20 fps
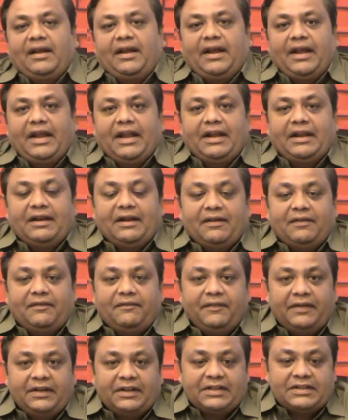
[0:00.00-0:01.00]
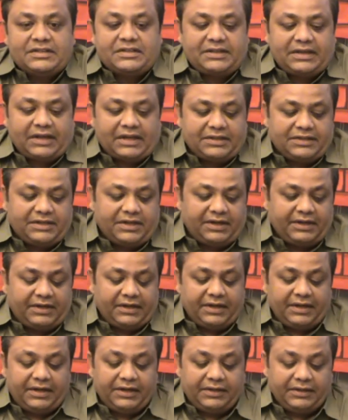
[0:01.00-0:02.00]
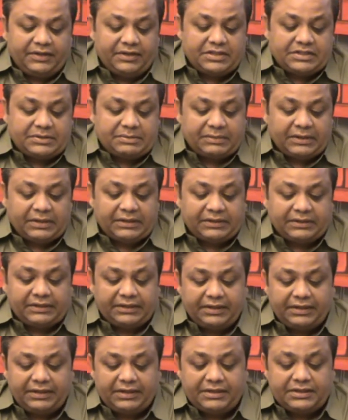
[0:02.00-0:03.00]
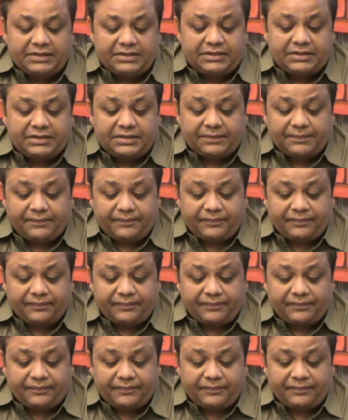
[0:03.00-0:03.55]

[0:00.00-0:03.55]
And Venus transit in this month is